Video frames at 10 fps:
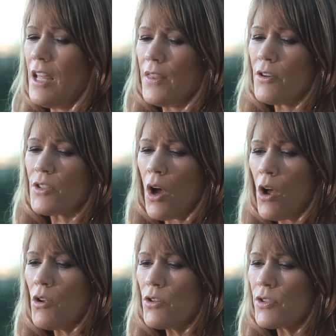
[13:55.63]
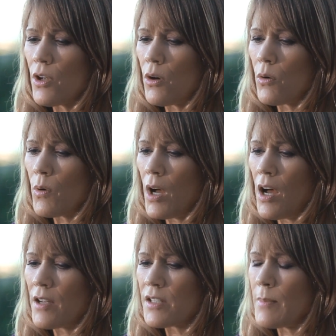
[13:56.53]
There's also
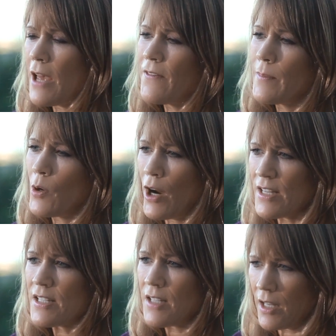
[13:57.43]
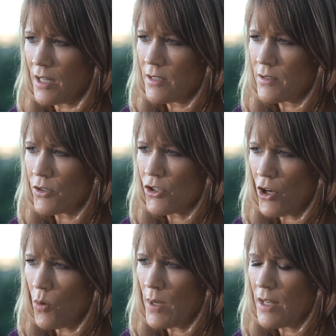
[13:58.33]
some fMRI studies
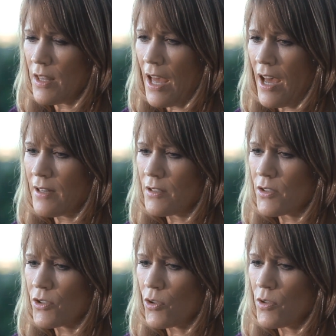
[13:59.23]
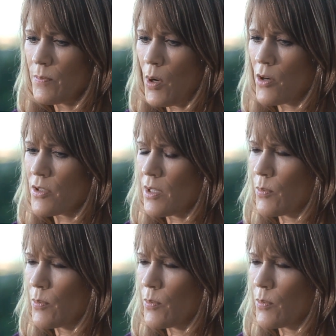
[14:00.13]
showing that certain parts of the